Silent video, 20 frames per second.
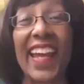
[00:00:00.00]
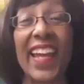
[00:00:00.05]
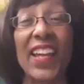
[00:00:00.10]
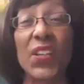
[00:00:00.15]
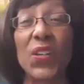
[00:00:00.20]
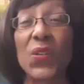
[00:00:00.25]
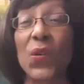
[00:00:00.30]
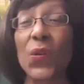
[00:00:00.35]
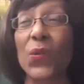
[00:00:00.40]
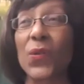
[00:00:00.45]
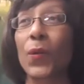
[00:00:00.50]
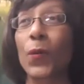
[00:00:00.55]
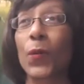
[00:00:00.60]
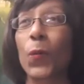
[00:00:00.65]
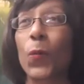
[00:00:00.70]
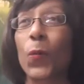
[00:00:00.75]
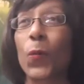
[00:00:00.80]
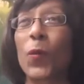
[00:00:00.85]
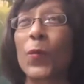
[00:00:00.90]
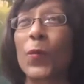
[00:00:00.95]
You know,
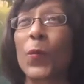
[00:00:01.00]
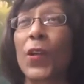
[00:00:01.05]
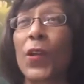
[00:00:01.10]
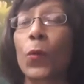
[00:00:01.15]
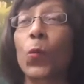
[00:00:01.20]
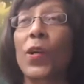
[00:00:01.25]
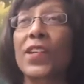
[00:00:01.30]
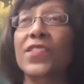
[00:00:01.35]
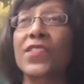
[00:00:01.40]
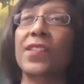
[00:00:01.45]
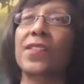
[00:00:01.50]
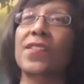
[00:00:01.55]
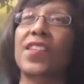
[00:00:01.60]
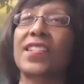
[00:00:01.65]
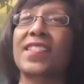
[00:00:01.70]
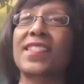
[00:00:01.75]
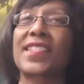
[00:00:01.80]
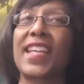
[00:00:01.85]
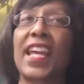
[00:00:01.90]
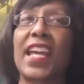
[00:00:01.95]
there wasn't the
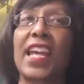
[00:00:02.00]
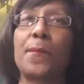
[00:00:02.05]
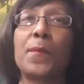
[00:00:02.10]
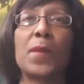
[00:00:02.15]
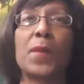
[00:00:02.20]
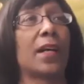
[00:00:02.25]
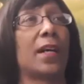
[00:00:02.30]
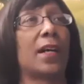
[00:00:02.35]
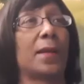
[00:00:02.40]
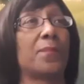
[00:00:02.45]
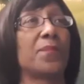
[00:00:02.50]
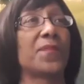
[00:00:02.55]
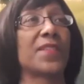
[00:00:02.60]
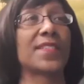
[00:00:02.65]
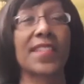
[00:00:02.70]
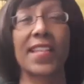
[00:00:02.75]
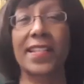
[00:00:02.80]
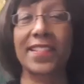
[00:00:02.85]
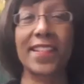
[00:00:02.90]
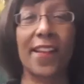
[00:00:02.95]
same
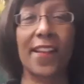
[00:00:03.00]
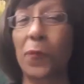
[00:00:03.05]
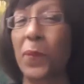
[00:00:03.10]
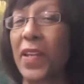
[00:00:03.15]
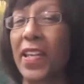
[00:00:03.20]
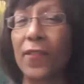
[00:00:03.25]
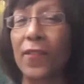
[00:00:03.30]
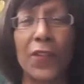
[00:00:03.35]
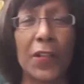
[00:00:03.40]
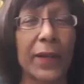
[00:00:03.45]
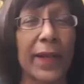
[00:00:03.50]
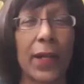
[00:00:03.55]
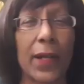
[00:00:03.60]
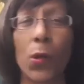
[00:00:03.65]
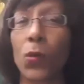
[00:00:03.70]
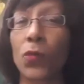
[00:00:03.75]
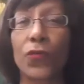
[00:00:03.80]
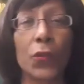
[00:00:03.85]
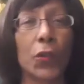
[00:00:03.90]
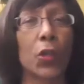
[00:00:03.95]
sense of being very
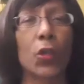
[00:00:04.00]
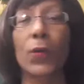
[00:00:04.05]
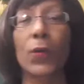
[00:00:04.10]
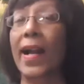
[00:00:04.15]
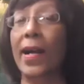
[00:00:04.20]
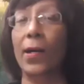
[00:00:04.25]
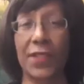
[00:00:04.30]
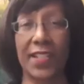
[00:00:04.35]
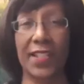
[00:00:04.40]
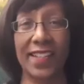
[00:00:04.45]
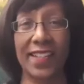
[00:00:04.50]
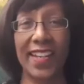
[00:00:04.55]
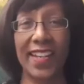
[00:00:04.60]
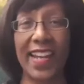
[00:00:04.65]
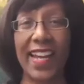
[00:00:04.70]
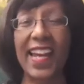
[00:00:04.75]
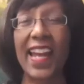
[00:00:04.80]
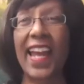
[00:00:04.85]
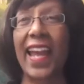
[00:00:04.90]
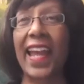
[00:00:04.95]
overcrowded,
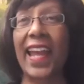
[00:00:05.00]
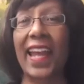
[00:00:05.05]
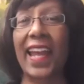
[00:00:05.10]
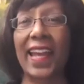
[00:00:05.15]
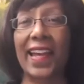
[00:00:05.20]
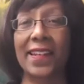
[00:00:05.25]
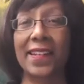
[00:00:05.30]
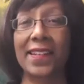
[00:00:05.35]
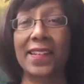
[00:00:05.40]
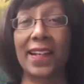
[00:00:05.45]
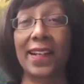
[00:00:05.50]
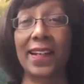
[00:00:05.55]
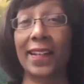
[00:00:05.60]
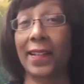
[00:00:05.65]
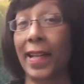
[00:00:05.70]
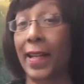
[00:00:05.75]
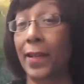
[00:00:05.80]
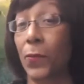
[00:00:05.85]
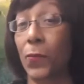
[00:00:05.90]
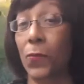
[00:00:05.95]
and
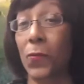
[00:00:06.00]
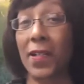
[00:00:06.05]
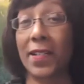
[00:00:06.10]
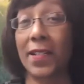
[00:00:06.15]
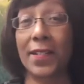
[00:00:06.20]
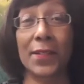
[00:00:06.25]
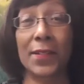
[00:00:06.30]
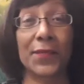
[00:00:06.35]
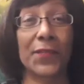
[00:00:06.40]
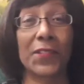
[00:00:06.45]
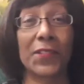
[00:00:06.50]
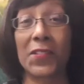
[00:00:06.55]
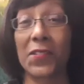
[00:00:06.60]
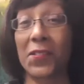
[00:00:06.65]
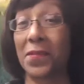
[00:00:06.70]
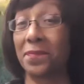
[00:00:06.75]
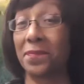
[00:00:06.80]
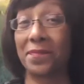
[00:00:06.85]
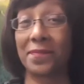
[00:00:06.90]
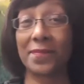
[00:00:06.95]
had a wonderful,
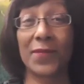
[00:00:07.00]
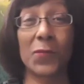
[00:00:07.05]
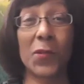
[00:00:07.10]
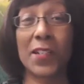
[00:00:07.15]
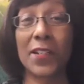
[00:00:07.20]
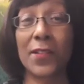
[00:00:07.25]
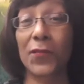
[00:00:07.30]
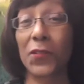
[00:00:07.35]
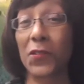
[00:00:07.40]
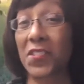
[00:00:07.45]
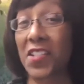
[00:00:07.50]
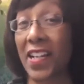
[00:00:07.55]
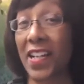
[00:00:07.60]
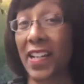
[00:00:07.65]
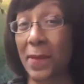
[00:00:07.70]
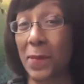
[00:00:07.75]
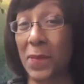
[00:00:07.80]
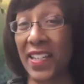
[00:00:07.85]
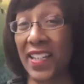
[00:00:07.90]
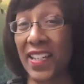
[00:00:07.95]
wonderful
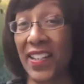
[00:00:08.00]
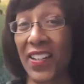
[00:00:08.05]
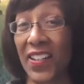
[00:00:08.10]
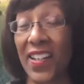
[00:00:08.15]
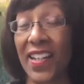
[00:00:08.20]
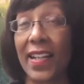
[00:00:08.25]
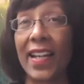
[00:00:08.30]
time there.